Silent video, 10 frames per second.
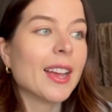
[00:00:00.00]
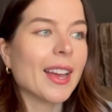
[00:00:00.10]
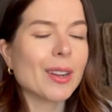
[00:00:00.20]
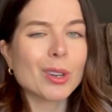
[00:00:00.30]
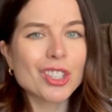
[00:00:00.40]

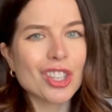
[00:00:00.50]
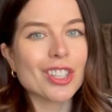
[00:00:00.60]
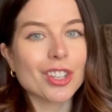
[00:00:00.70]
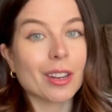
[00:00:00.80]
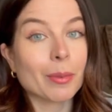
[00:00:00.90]
And I wanna
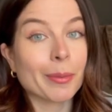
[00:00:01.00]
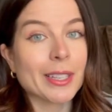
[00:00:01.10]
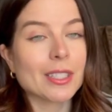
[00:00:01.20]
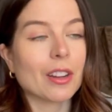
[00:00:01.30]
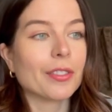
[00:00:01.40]
change that about
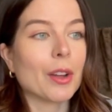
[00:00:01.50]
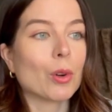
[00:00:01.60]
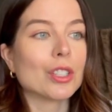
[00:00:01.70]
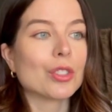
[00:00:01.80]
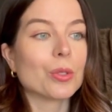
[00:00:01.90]
myself. I
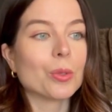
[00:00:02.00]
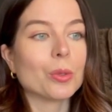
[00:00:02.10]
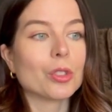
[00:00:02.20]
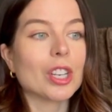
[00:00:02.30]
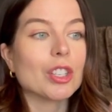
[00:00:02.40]
want
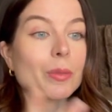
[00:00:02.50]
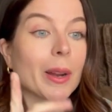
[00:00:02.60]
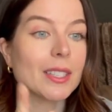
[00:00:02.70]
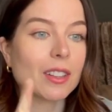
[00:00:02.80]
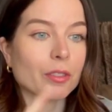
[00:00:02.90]
to change
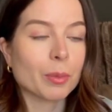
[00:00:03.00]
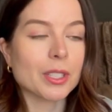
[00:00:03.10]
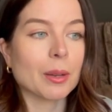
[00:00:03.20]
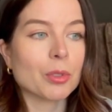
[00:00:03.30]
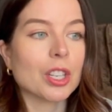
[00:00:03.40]
my
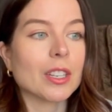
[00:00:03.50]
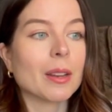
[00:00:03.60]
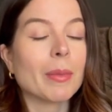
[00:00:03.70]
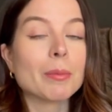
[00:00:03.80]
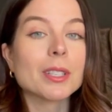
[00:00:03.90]
self-perception
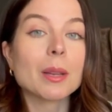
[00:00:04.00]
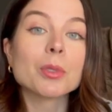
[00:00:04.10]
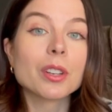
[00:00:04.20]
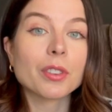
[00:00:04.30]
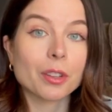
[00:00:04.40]
and my
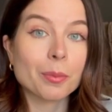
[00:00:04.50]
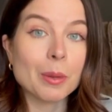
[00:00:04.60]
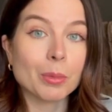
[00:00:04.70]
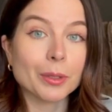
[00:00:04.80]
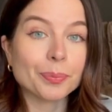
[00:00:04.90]
perception of other
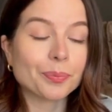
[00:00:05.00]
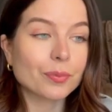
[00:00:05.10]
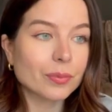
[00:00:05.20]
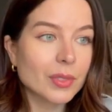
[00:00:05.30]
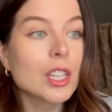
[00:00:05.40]
people.
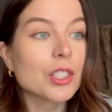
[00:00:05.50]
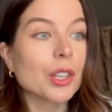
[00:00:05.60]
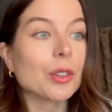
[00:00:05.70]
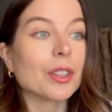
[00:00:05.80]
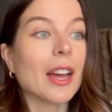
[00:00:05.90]

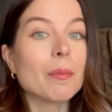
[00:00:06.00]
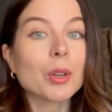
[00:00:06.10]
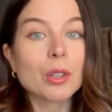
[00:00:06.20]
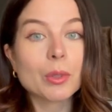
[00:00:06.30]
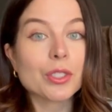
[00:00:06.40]
So that
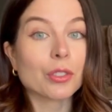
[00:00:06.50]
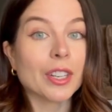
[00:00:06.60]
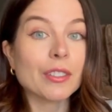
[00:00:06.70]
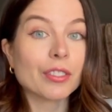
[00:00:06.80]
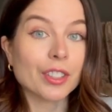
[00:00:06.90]
book was
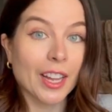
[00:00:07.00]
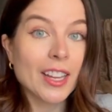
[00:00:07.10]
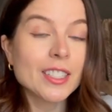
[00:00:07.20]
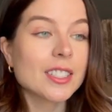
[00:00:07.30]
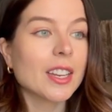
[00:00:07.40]
great for
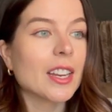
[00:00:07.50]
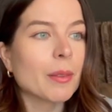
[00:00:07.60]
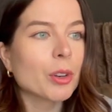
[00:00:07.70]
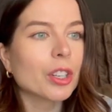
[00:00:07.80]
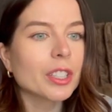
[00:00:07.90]
that. And
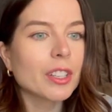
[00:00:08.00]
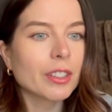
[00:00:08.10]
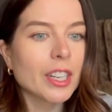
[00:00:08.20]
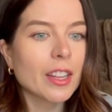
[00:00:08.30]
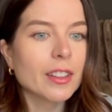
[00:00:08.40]
I'm currently
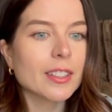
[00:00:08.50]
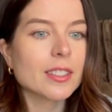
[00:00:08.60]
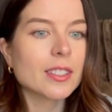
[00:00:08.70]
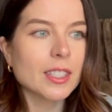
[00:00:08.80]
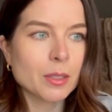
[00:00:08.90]
reading The
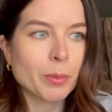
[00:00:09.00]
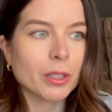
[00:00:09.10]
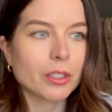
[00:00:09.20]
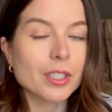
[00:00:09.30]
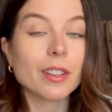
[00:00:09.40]
Six
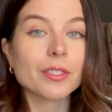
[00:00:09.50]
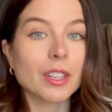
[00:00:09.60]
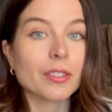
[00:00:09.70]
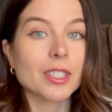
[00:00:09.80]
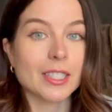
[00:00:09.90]
Pillars of
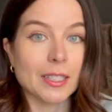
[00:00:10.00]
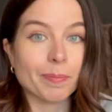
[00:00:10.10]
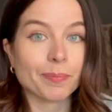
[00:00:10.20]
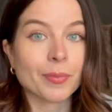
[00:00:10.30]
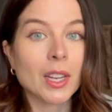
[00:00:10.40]
Self-Esteem,
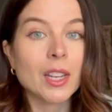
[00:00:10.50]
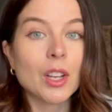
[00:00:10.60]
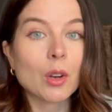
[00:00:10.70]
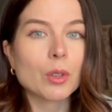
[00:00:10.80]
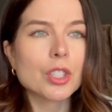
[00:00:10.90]

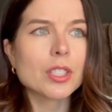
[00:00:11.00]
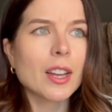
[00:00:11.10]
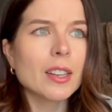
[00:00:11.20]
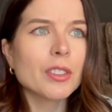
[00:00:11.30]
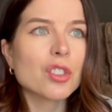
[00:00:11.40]
which is
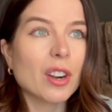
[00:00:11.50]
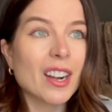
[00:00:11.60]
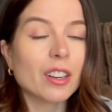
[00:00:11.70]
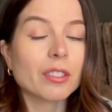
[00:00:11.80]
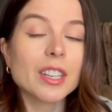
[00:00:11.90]
kind of a
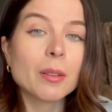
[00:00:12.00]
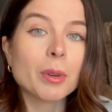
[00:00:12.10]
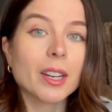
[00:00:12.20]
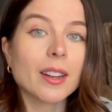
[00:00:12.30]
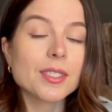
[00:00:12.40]
drier read,
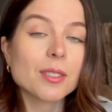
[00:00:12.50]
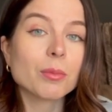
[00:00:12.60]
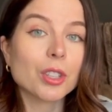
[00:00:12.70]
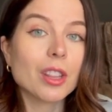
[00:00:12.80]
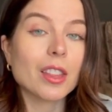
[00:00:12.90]
but it has some
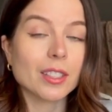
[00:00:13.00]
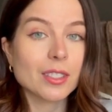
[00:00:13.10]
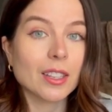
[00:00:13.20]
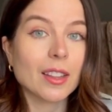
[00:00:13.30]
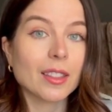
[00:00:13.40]
good things
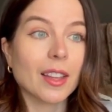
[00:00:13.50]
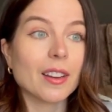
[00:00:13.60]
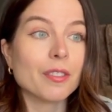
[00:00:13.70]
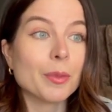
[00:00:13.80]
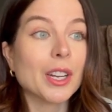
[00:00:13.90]
in it that
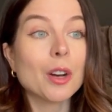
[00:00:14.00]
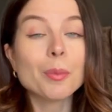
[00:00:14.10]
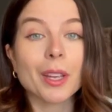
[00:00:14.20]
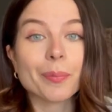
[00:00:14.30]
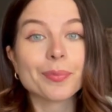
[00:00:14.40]
have been
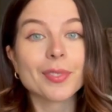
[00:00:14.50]
helping.